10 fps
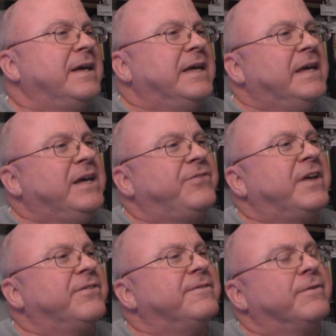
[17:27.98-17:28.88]
He
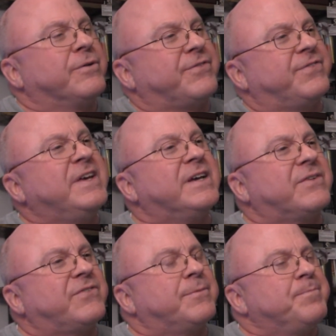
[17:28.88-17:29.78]
says in verse
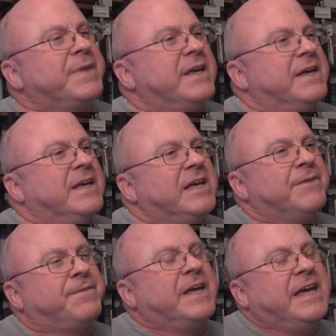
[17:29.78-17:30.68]
6,
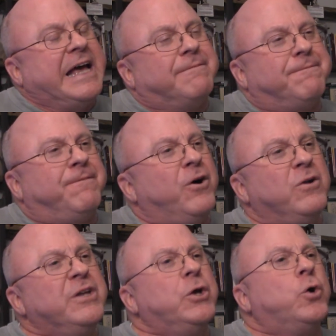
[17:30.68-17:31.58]
if they have
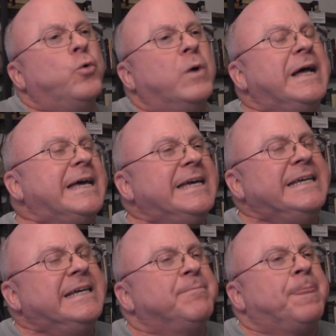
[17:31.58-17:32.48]
fallen
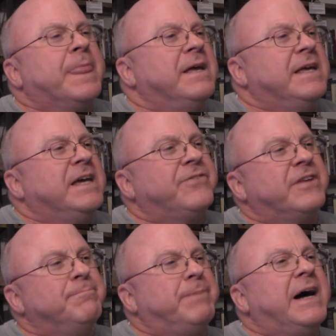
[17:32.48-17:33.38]
away, it's
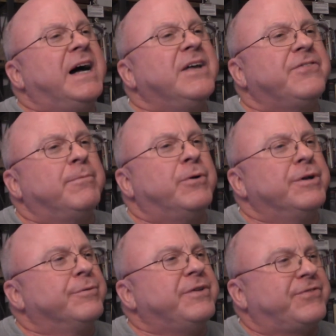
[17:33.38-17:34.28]
impossible
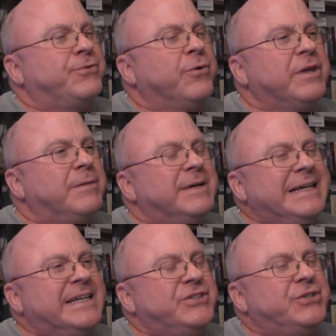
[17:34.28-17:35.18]
to restore them
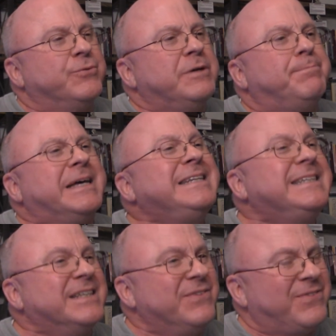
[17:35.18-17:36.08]
again to
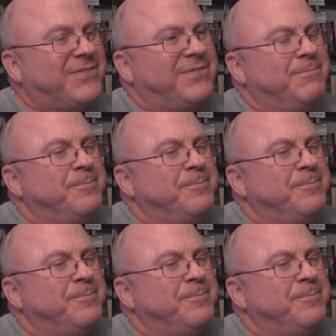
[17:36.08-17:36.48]
repentance,